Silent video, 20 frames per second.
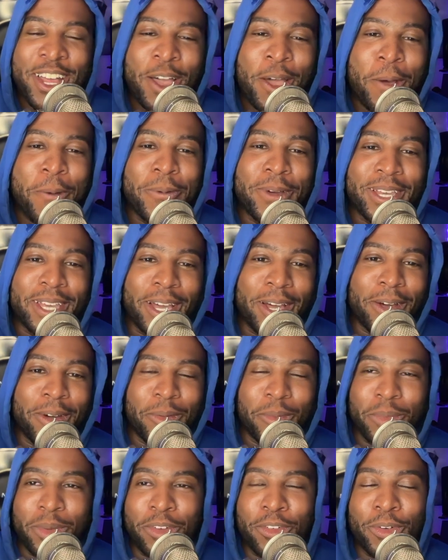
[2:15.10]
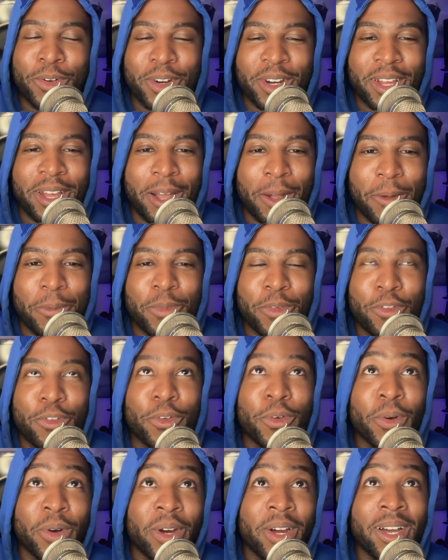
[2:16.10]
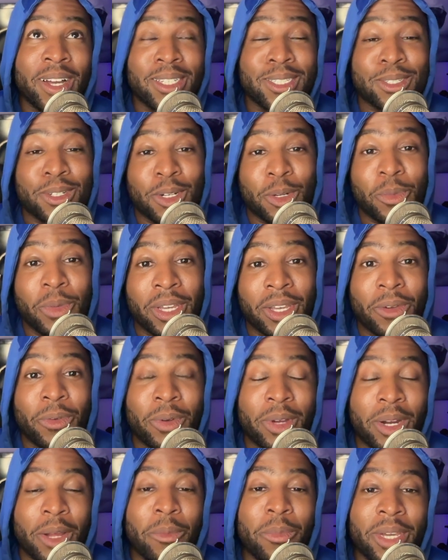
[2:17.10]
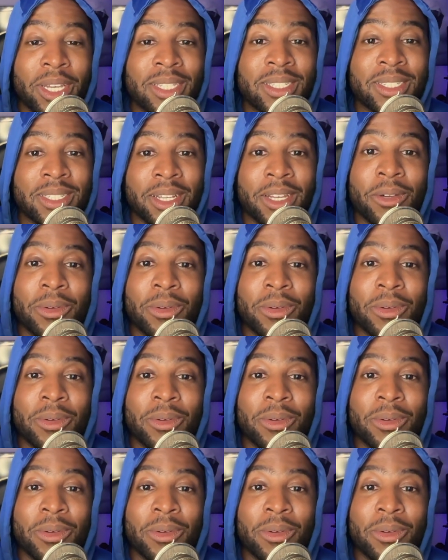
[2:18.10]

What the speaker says: But yeah, before I started making what I make today,